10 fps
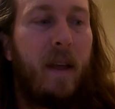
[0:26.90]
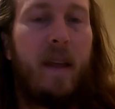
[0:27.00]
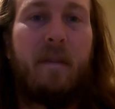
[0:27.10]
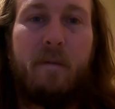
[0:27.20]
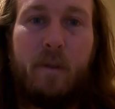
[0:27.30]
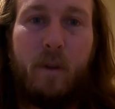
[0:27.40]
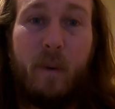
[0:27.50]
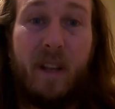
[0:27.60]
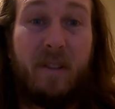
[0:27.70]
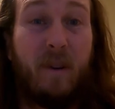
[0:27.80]

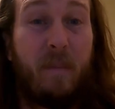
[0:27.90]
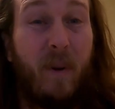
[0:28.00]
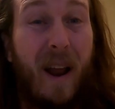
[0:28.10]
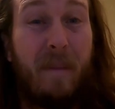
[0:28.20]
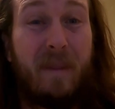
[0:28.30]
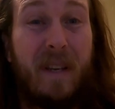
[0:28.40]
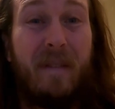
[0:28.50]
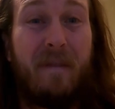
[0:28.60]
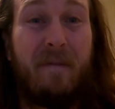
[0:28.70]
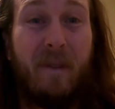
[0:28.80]
influence or perhaps
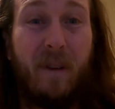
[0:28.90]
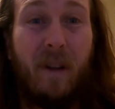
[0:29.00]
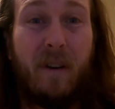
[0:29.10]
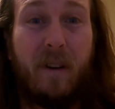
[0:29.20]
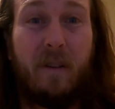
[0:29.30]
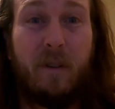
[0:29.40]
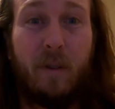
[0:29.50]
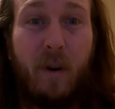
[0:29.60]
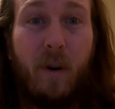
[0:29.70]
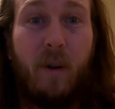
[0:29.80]
even full-on
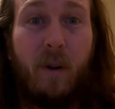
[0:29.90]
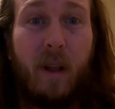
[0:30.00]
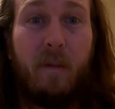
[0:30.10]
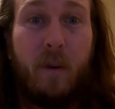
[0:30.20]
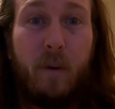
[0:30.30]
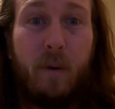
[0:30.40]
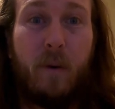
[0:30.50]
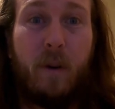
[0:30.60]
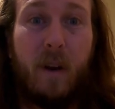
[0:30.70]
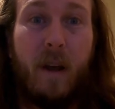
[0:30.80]
control of who you
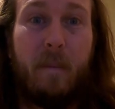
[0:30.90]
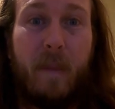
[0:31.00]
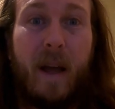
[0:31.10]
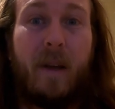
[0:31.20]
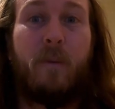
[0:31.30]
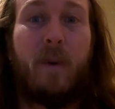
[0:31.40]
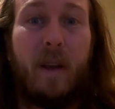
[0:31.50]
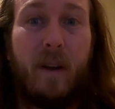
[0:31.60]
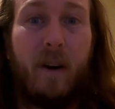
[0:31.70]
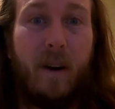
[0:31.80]
could come back
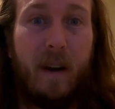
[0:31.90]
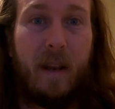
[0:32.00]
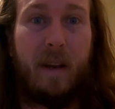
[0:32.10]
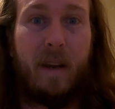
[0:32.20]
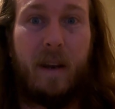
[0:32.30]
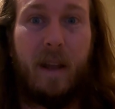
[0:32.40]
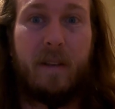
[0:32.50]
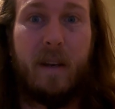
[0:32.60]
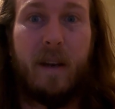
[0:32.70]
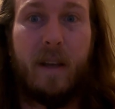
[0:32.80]
reincarnated in
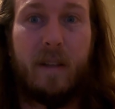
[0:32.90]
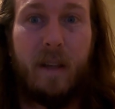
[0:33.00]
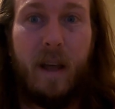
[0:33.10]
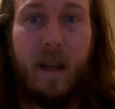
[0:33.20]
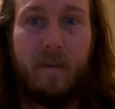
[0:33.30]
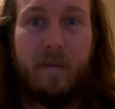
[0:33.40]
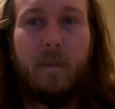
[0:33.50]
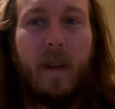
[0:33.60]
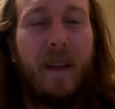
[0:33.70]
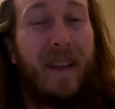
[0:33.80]
as the next life.
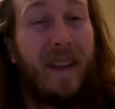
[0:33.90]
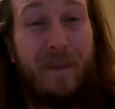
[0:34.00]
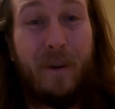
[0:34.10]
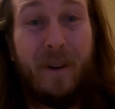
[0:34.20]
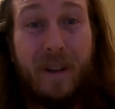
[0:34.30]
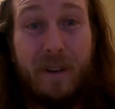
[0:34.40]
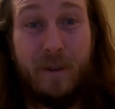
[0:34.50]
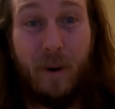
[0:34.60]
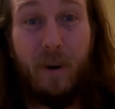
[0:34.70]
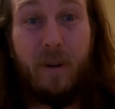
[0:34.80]
If you could
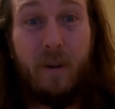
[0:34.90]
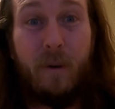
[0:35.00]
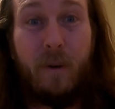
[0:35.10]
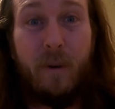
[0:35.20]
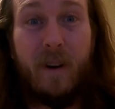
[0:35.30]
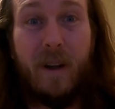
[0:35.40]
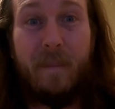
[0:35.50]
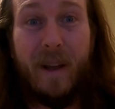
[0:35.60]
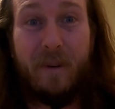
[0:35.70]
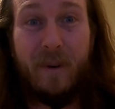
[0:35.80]
control who you would
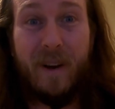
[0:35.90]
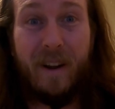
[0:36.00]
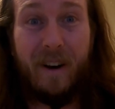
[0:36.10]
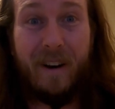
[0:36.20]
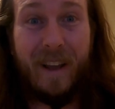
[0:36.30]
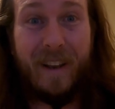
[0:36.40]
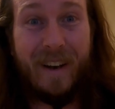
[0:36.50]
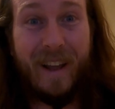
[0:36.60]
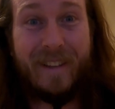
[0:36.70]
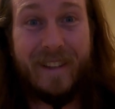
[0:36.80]
come back
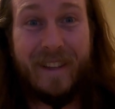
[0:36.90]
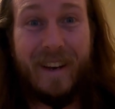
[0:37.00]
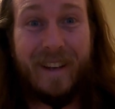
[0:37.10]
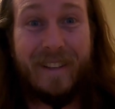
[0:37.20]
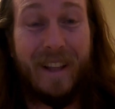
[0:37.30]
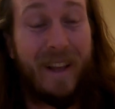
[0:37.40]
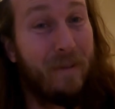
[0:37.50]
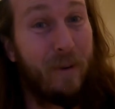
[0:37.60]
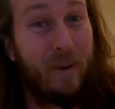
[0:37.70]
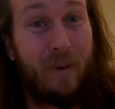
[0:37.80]
reincarnated as in the next
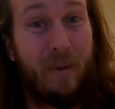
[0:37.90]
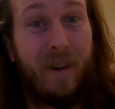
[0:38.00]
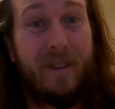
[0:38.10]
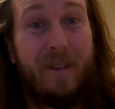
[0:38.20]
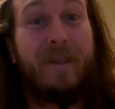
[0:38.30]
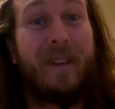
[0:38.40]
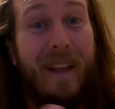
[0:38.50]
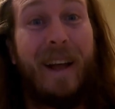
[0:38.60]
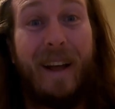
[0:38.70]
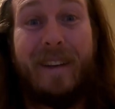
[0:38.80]
life, wouldn't you want to?
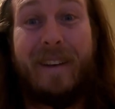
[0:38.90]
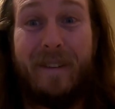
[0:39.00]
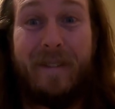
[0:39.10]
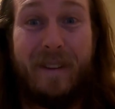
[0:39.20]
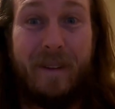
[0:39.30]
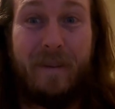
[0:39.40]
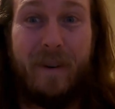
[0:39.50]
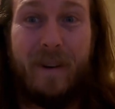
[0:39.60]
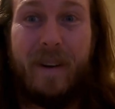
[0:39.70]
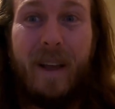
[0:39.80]
Yeah, I definitely
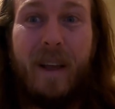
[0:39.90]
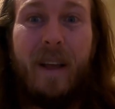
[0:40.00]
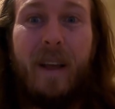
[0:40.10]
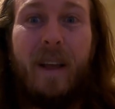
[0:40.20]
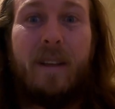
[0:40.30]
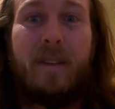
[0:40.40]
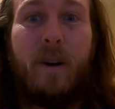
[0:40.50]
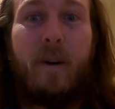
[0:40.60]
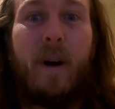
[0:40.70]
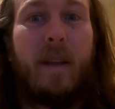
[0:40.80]
would.
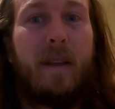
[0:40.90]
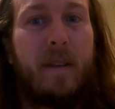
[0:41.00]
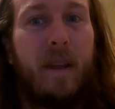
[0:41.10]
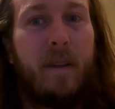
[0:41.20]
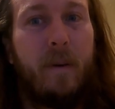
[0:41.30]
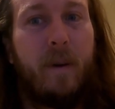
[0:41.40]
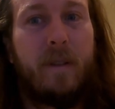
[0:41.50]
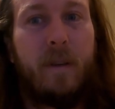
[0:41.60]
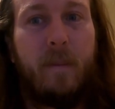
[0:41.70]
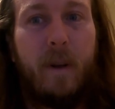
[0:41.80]
So I can tell you,
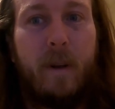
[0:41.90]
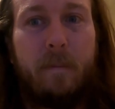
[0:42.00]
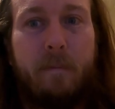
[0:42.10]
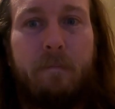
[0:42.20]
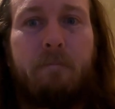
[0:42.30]
as someone